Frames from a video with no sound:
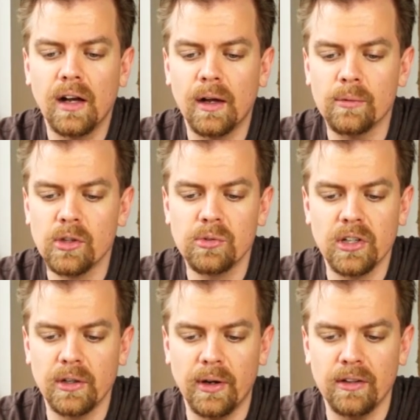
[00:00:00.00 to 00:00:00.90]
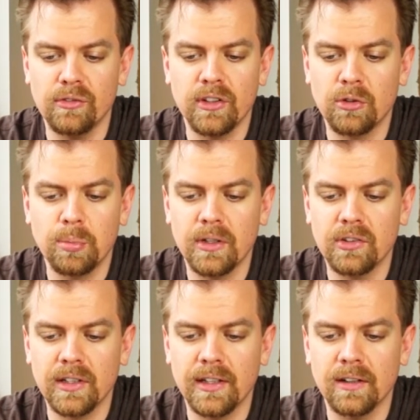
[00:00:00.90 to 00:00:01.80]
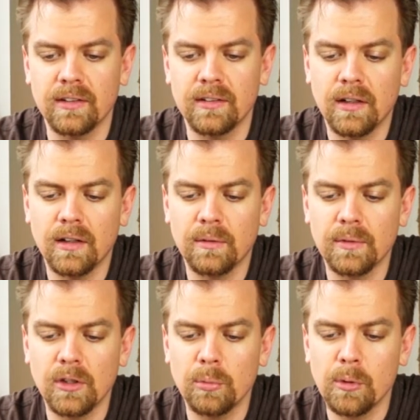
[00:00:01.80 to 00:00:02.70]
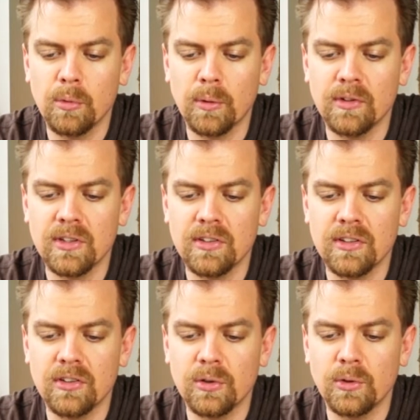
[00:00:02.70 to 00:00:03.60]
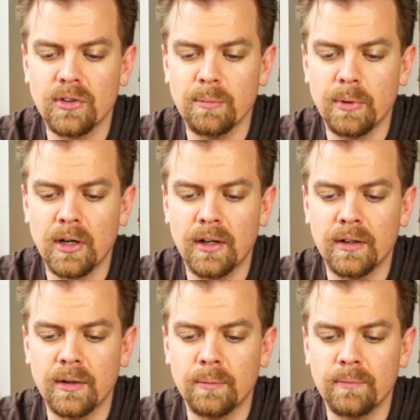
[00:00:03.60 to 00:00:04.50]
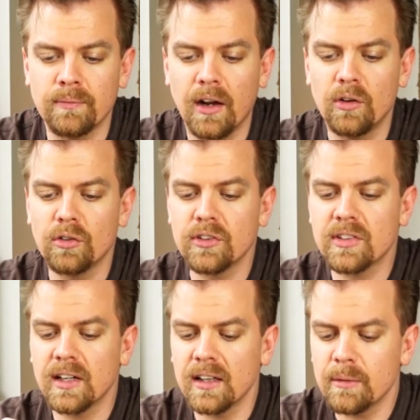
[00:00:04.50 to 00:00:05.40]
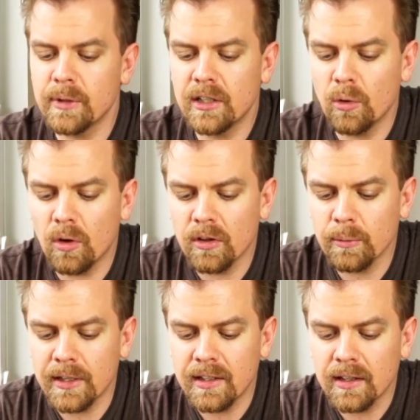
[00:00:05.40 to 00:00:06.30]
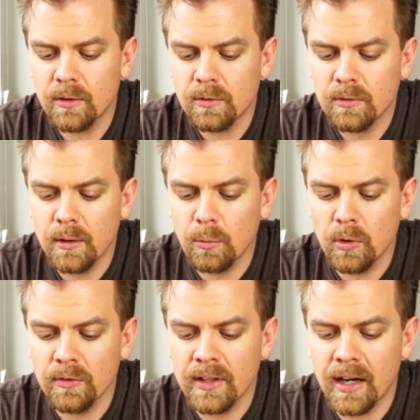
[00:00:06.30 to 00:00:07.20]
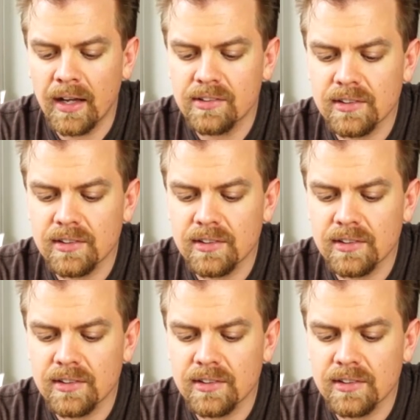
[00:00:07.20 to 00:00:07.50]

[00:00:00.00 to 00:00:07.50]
So I'm just gonna go ahead and finish plunging here. A little bit more resistance towards the bottom. I don't know if it's gonna let me go all the way down. It will not.